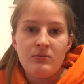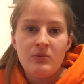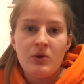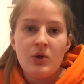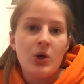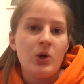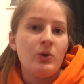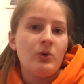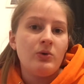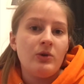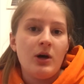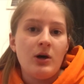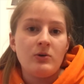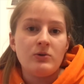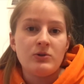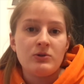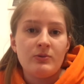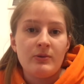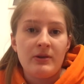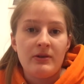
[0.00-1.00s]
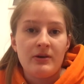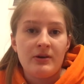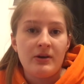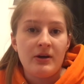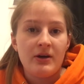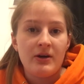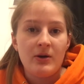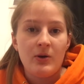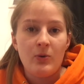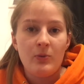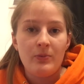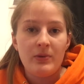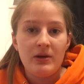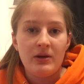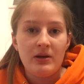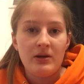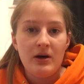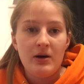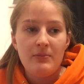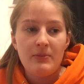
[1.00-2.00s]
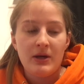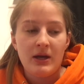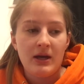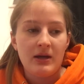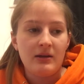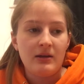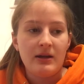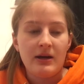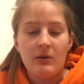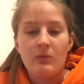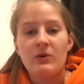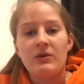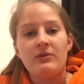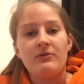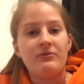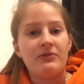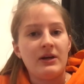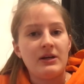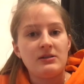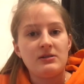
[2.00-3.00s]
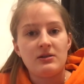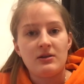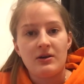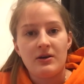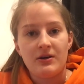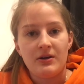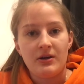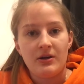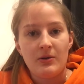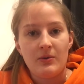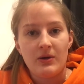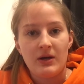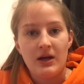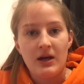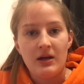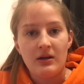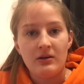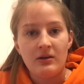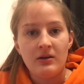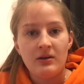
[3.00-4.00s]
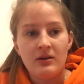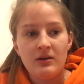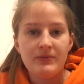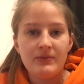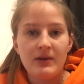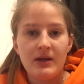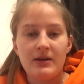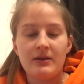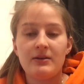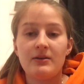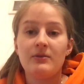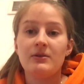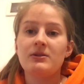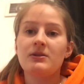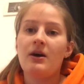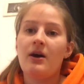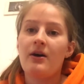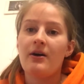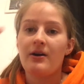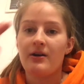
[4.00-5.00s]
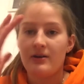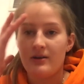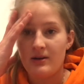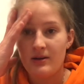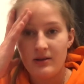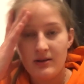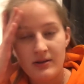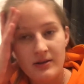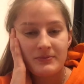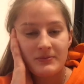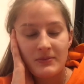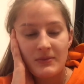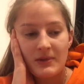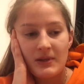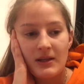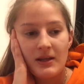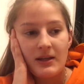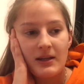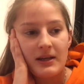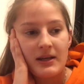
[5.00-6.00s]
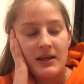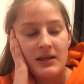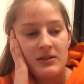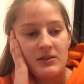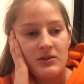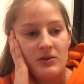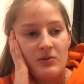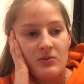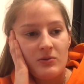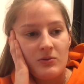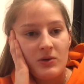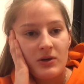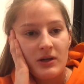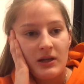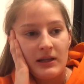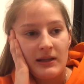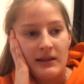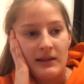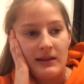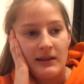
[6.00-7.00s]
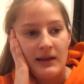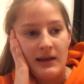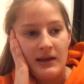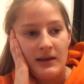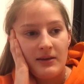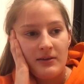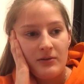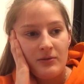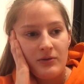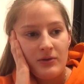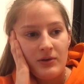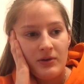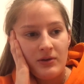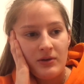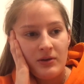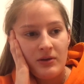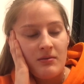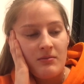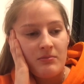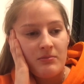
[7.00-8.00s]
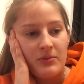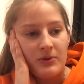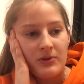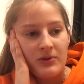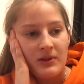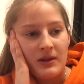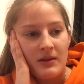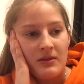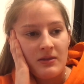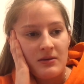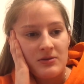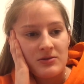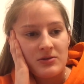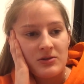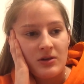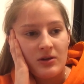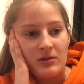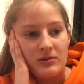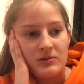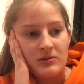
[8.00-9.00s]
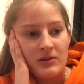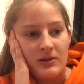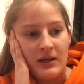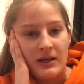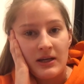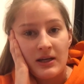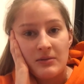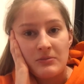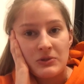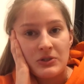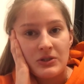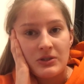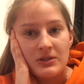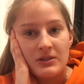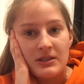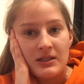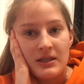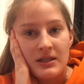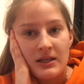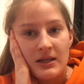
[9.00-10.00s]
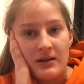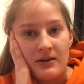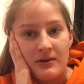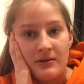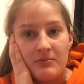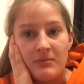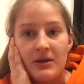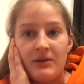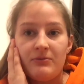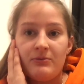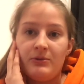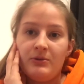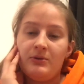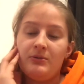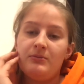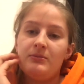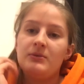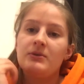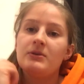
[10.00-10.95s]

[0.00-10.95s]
who knows when they're gonna open it up again, like when the flights are gonna go again. I don't know, it's hard. Like, I don't want to leave, but then there's also like I'm just sitting here in my room